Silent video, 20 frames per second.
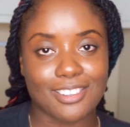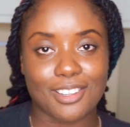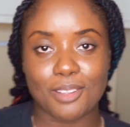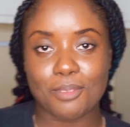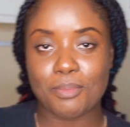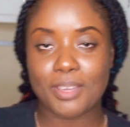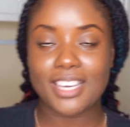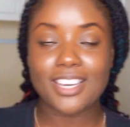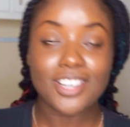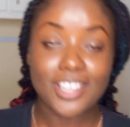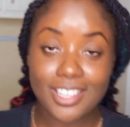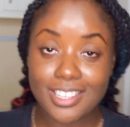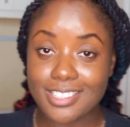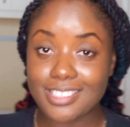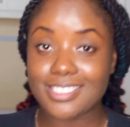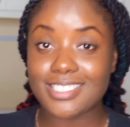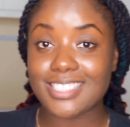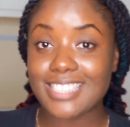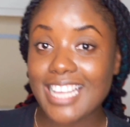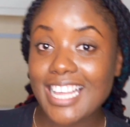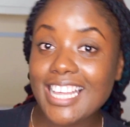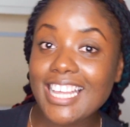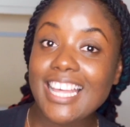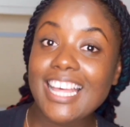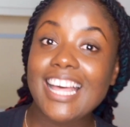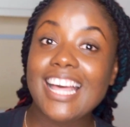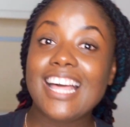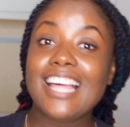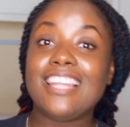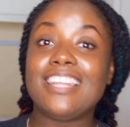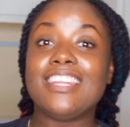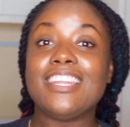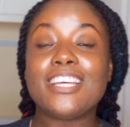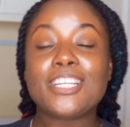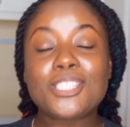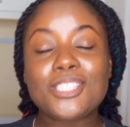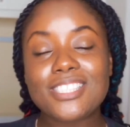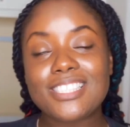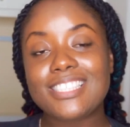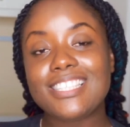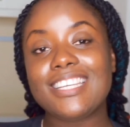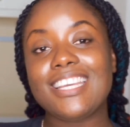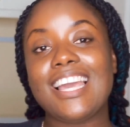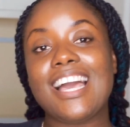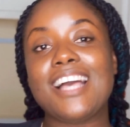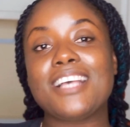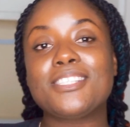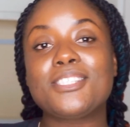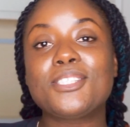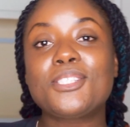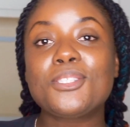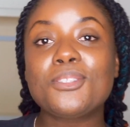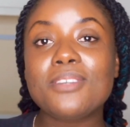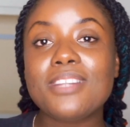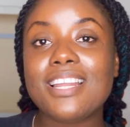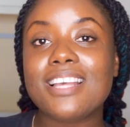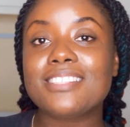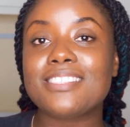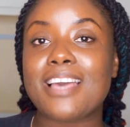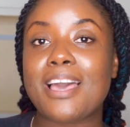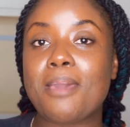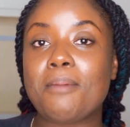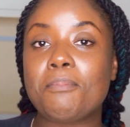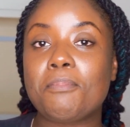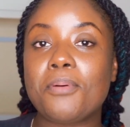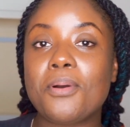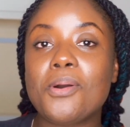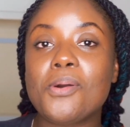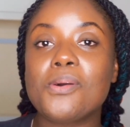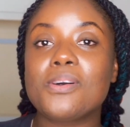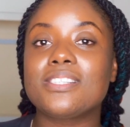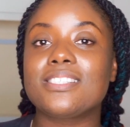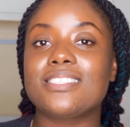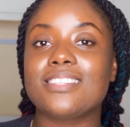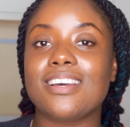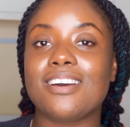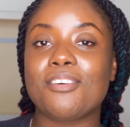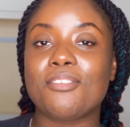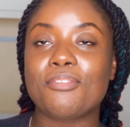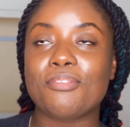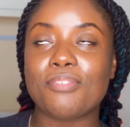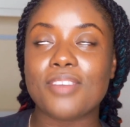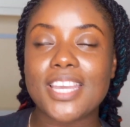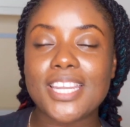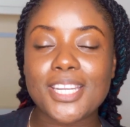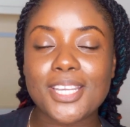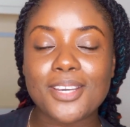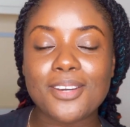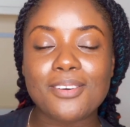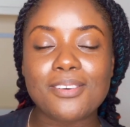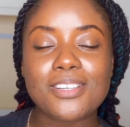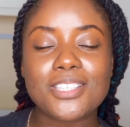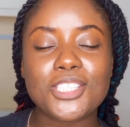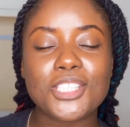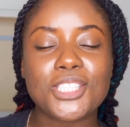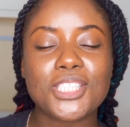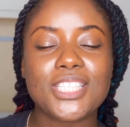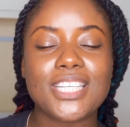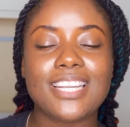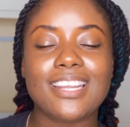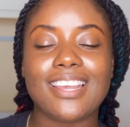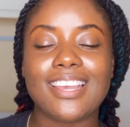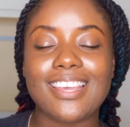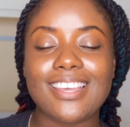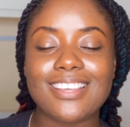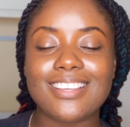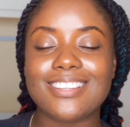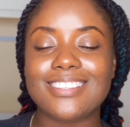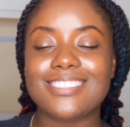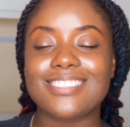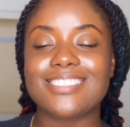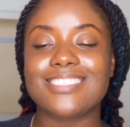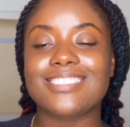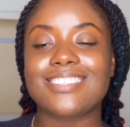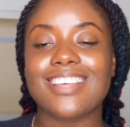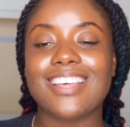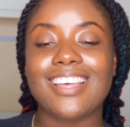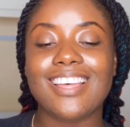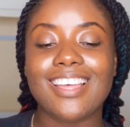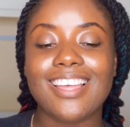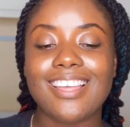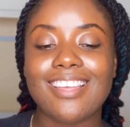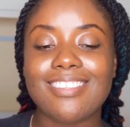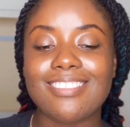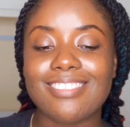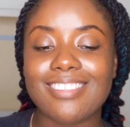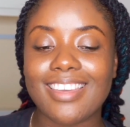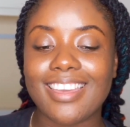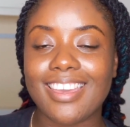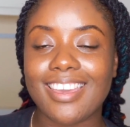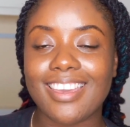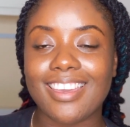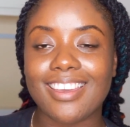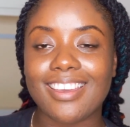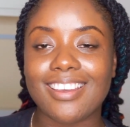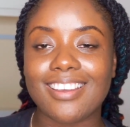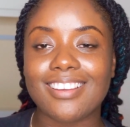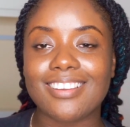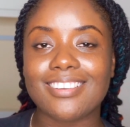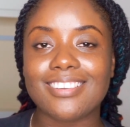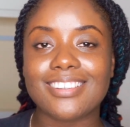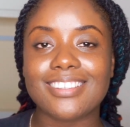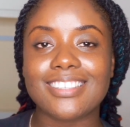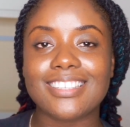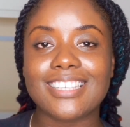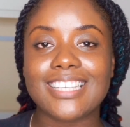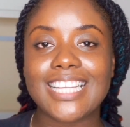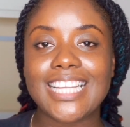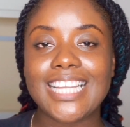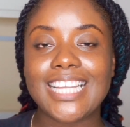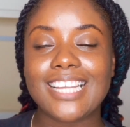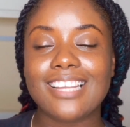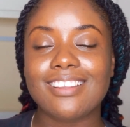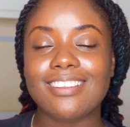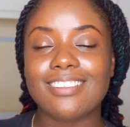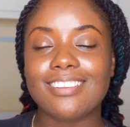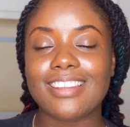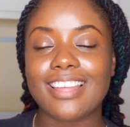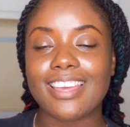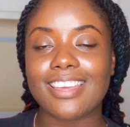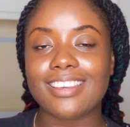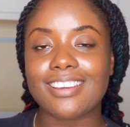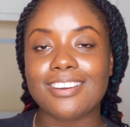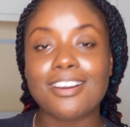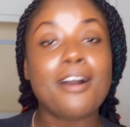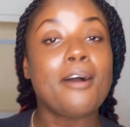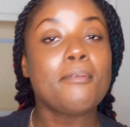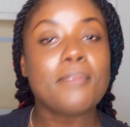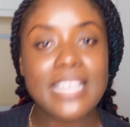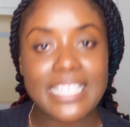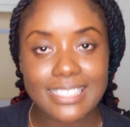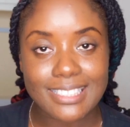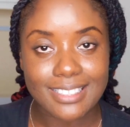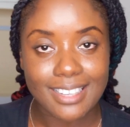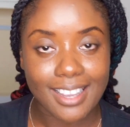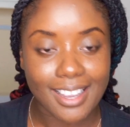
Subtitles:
because literally as soon as I post a video, she is there, like commenting.